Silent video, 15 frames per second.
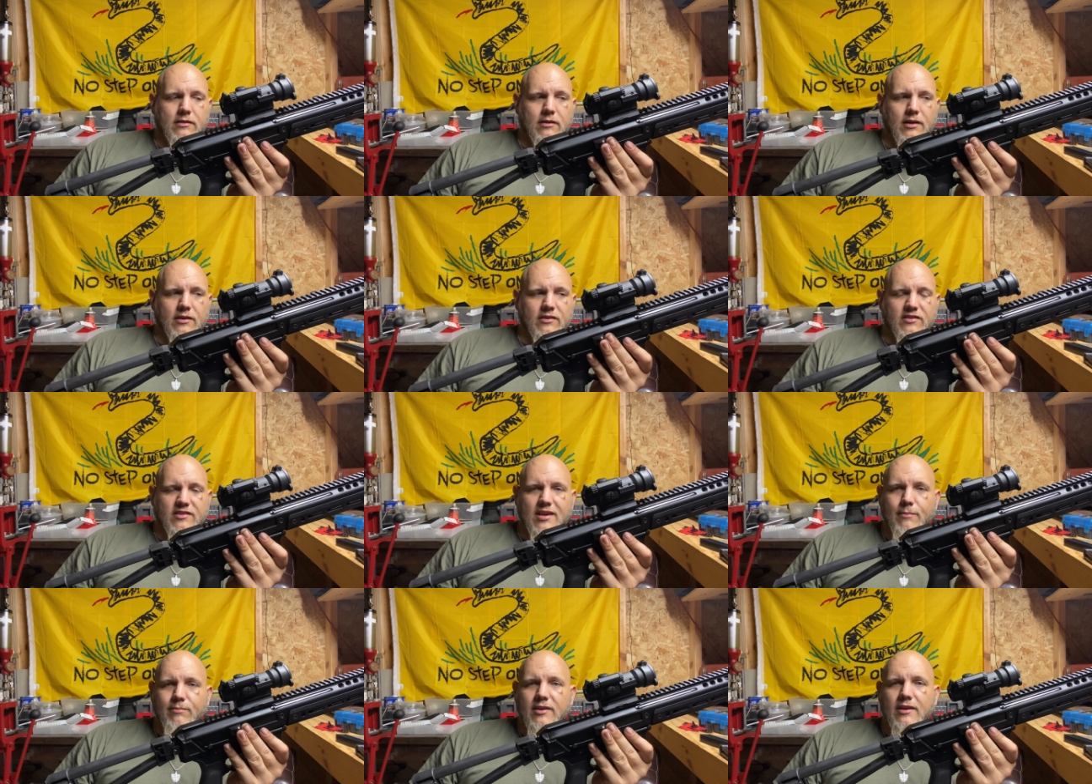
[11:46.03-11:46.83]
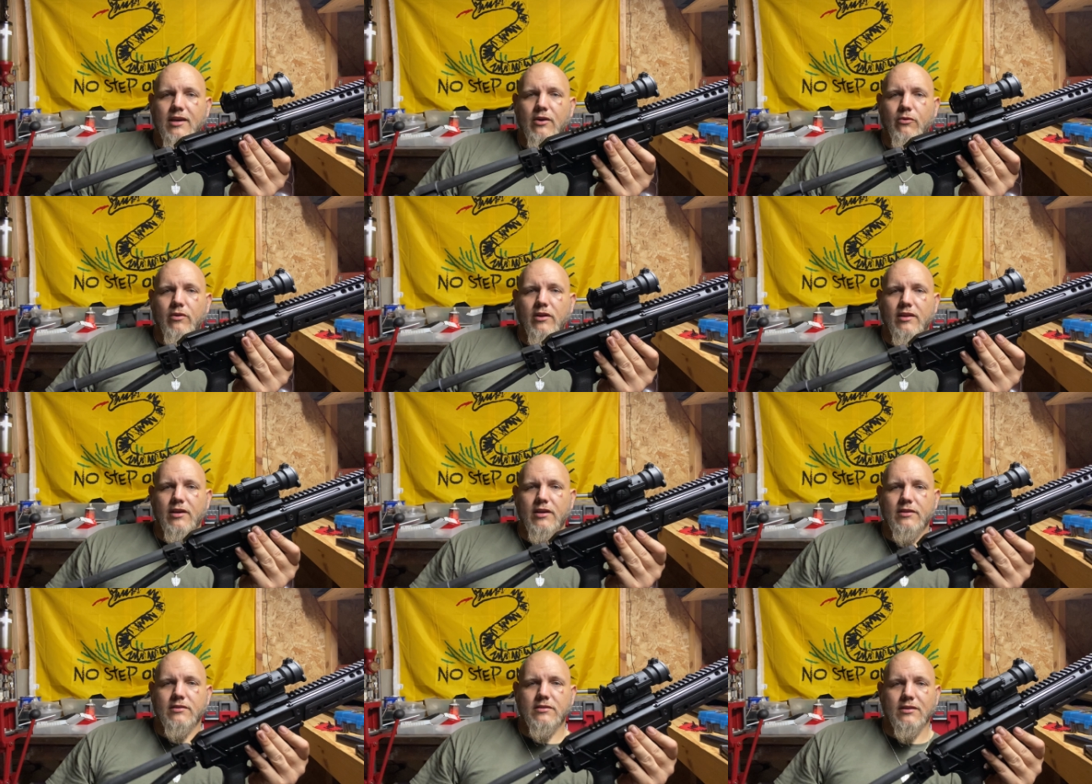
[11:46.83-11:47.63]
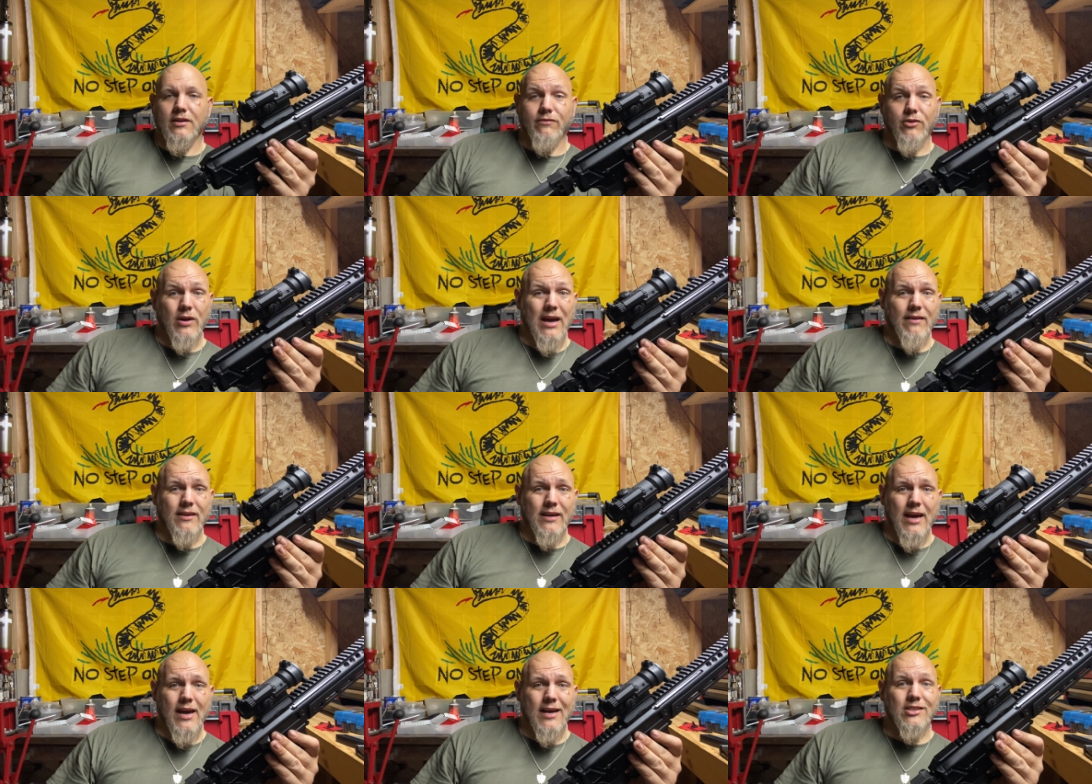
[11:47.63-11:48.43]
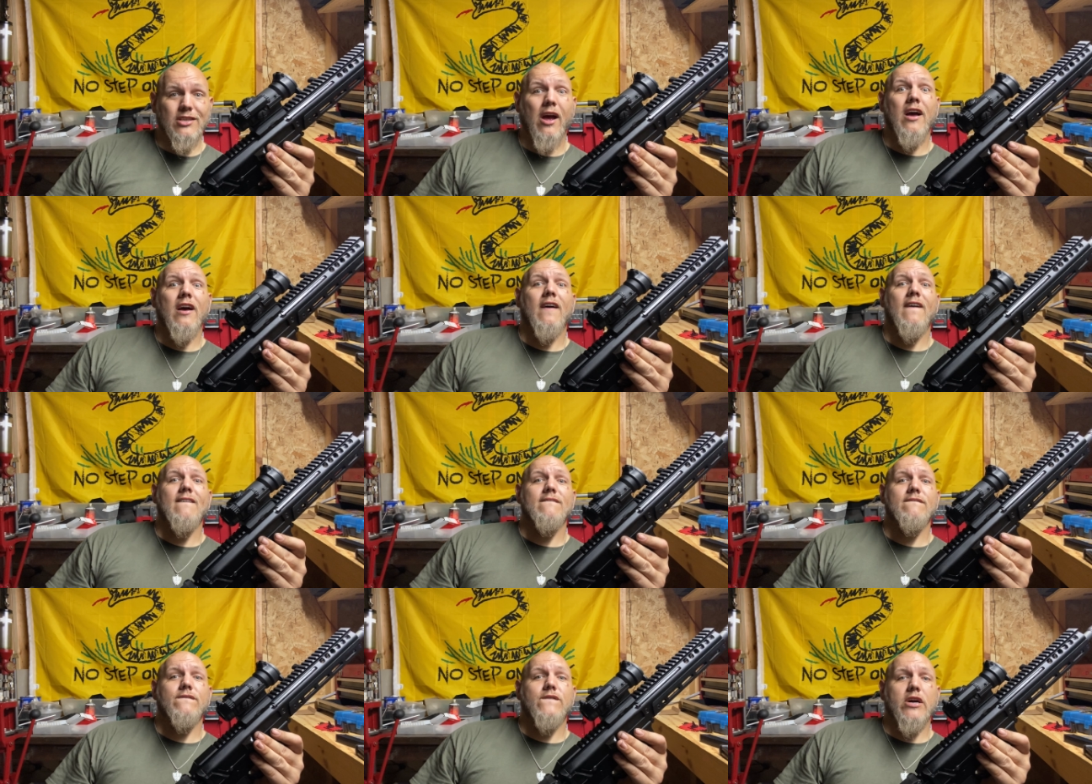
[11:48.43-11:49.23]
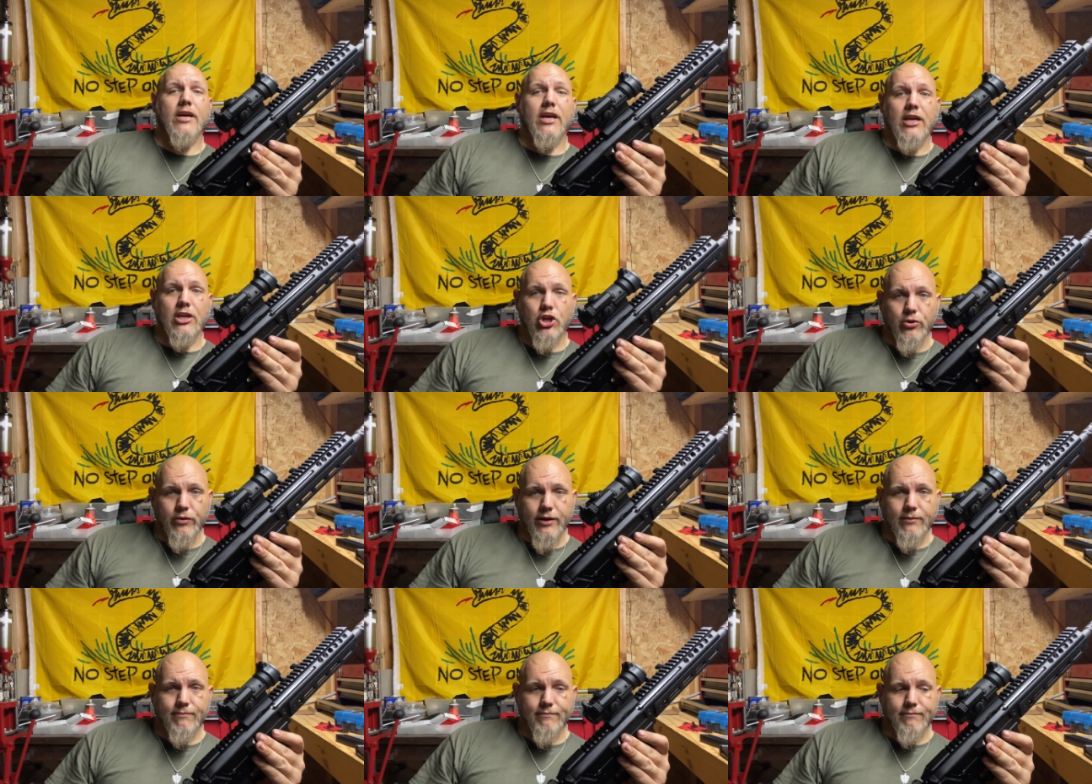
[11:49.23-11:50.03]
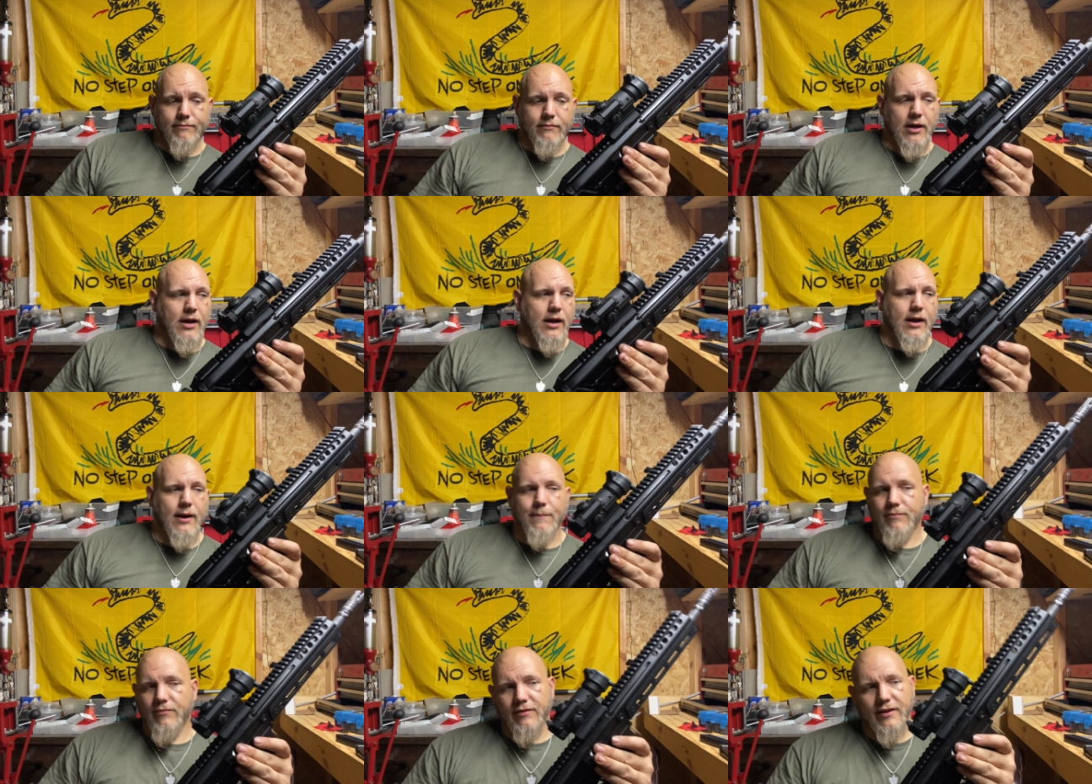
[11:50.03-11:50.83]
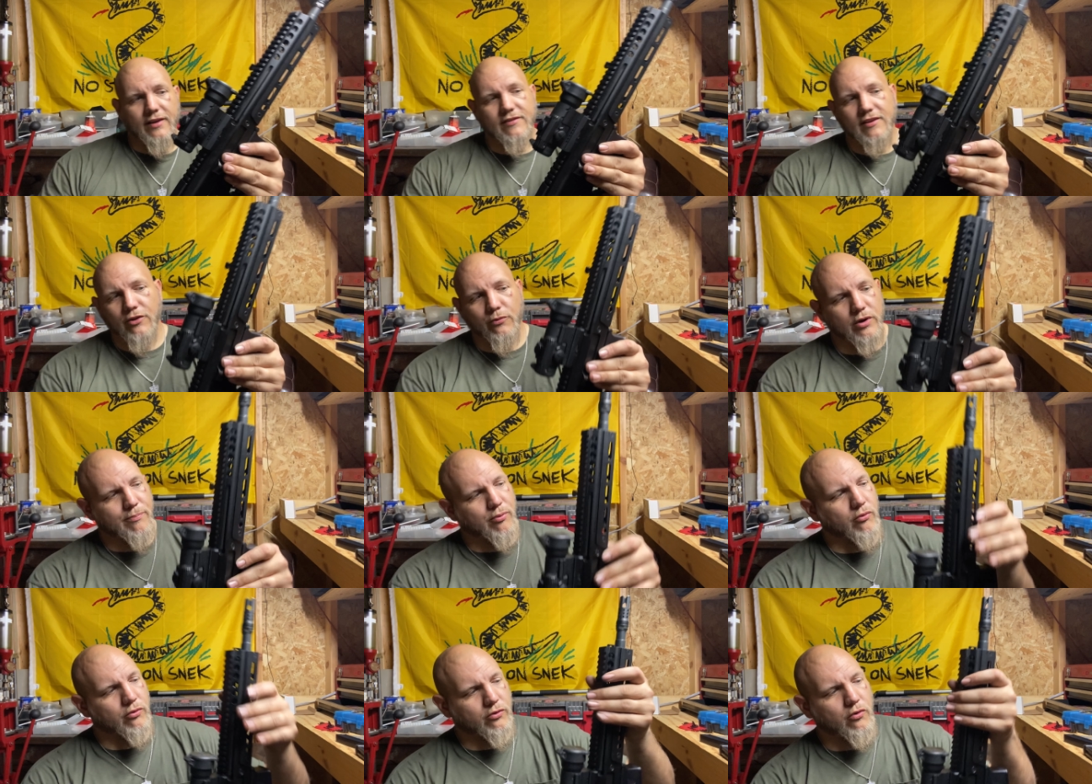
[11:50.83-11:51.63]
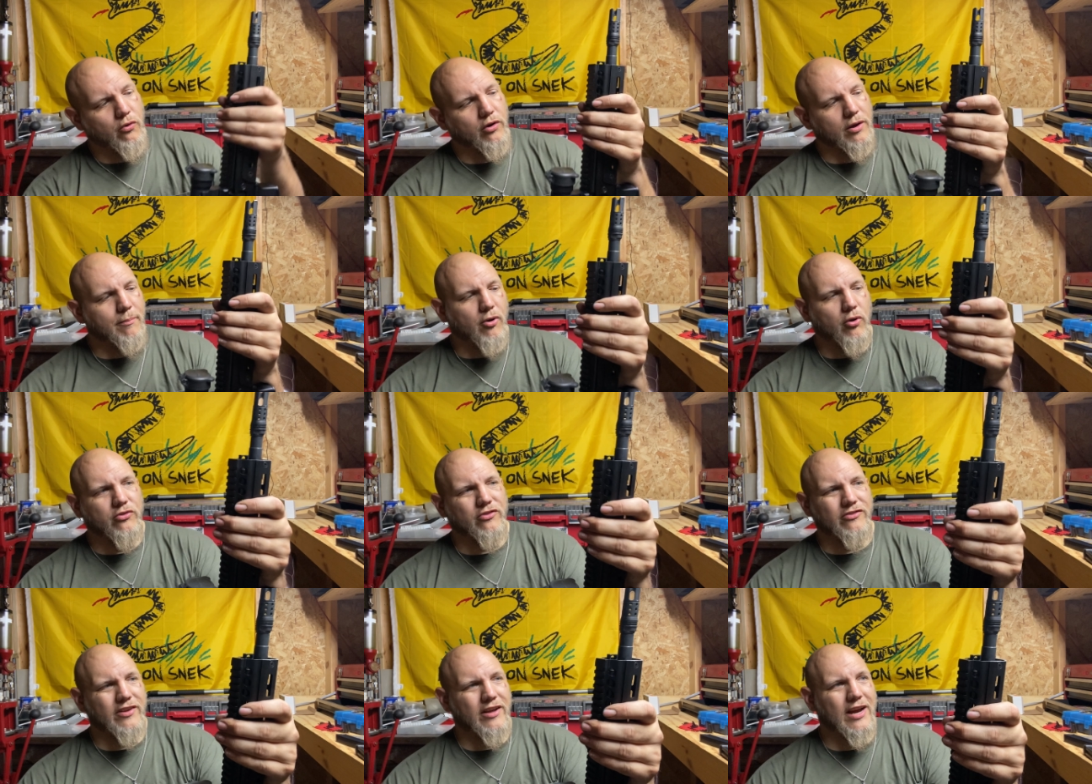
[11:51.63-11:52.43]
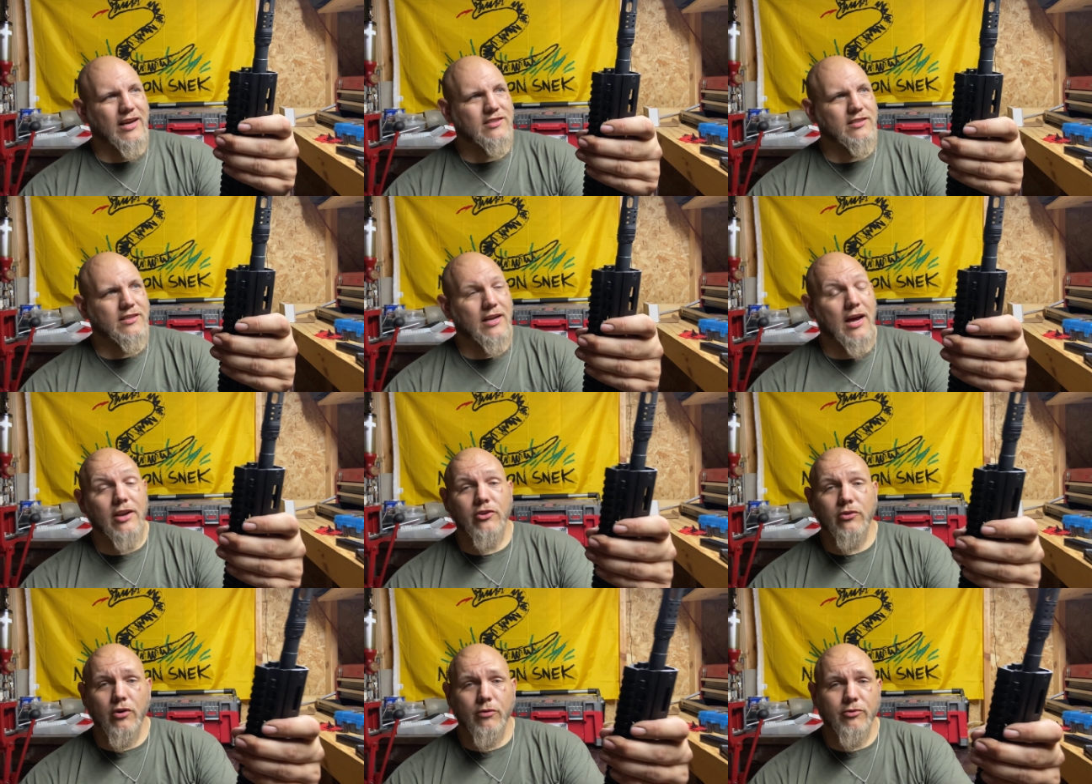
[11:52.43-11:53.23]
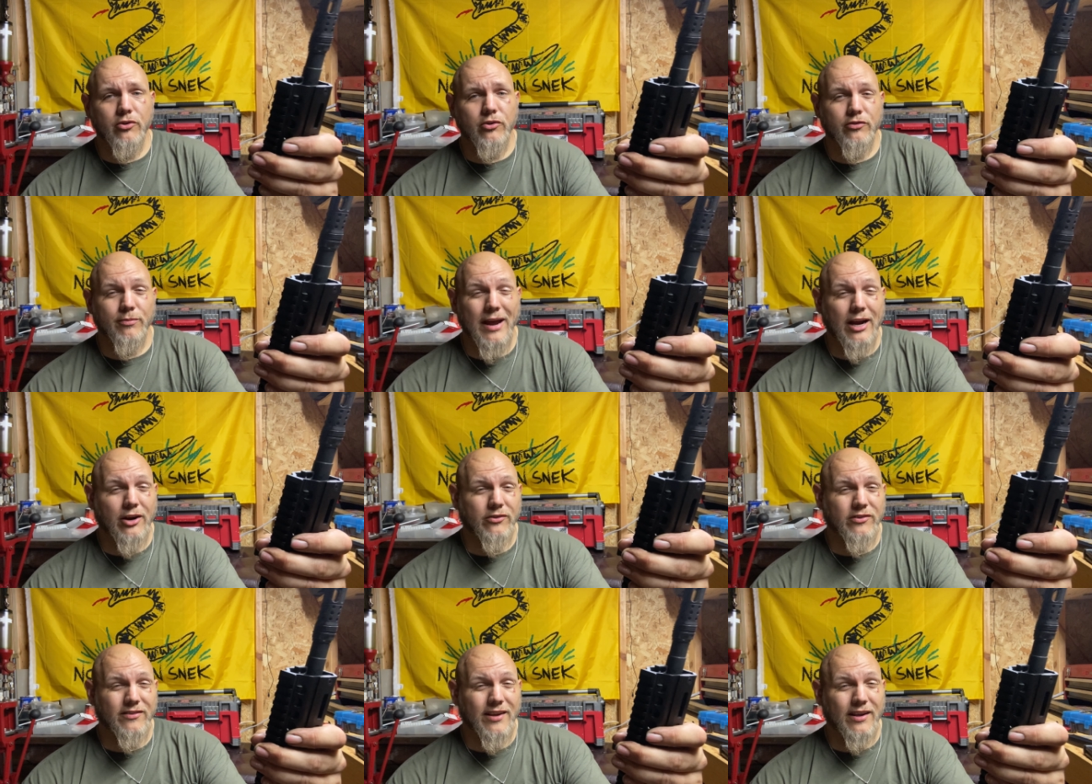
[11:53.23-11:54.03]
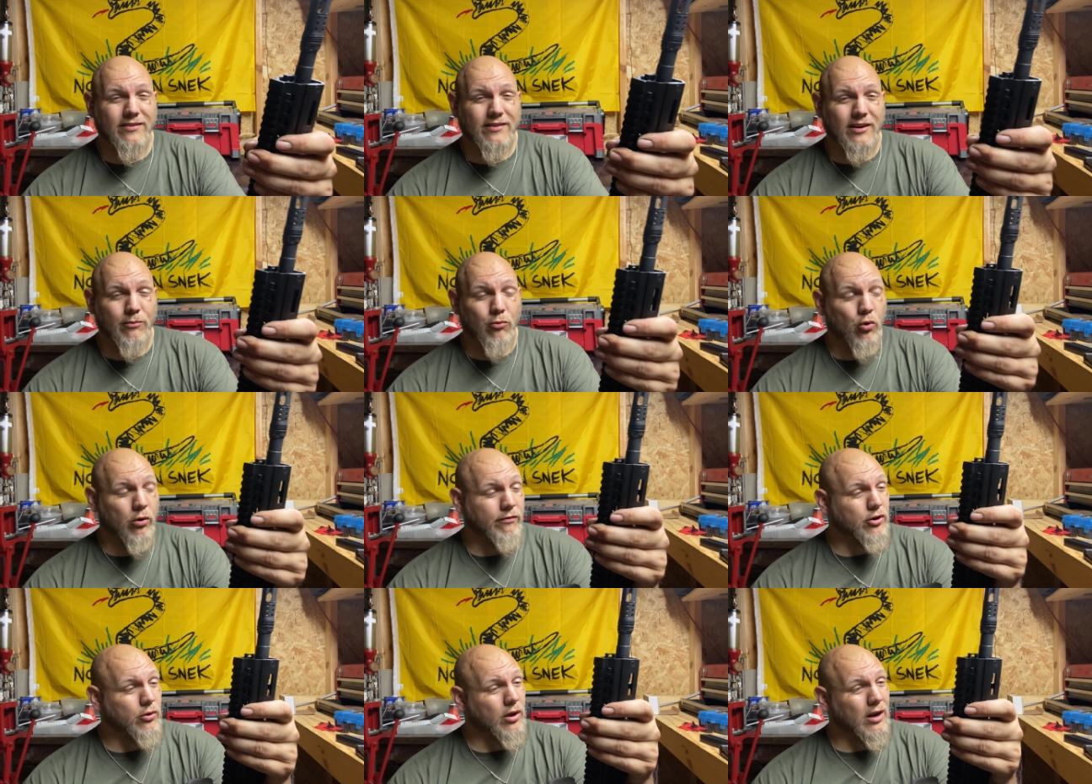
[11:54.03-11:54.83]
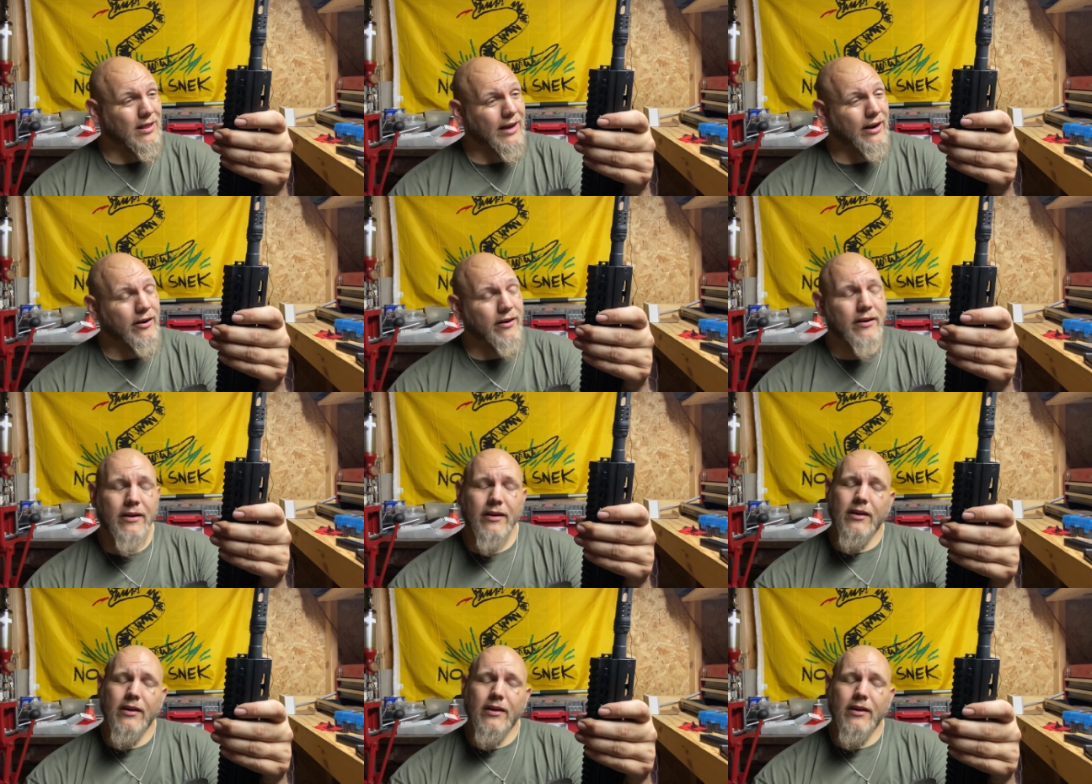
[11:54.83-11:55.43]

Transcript: has tempted to get one of these and if you have the cash, fucking do it. Uh, like I said, the recoil impulse is excellent. I do hope to do some accuracy testing and more review on it later.